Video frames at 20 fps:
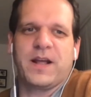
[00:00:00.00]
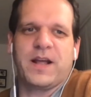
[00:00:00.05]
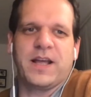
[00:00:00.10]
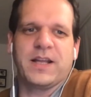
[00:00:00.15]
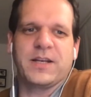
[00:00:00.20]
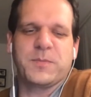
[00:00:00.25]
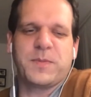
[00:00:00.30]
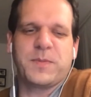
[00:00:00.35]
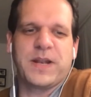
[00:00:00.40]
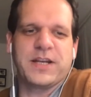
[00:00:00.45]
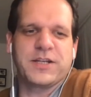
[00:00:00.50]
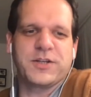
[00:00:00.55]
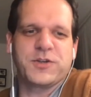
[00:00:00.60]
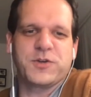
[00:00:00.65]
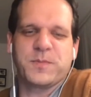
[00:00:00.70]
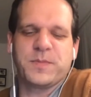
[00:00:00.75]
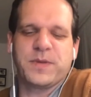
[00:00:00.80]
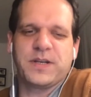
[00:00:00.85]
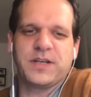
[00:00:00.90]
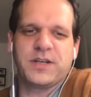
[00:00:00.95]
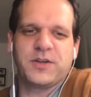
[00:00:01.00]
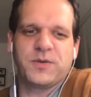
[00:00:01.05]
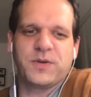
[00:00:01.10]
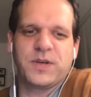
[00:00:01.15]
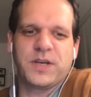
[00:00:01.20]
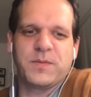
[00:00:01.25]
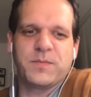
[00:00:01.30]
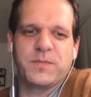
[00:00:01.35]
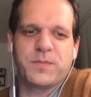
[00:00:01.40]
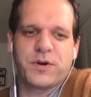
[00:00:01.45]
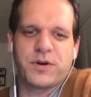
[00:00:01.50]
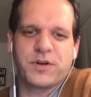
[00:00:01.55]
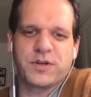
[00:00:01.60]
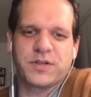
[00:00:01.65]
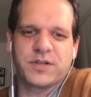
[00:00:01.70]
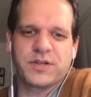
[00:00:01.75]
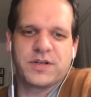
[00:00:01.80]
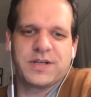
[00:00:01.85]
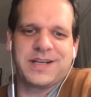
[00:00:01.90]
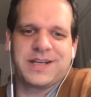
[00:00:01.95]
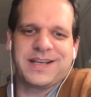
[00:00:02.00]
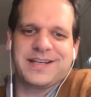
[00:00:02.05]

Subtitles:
I had the pleasure to meet you in person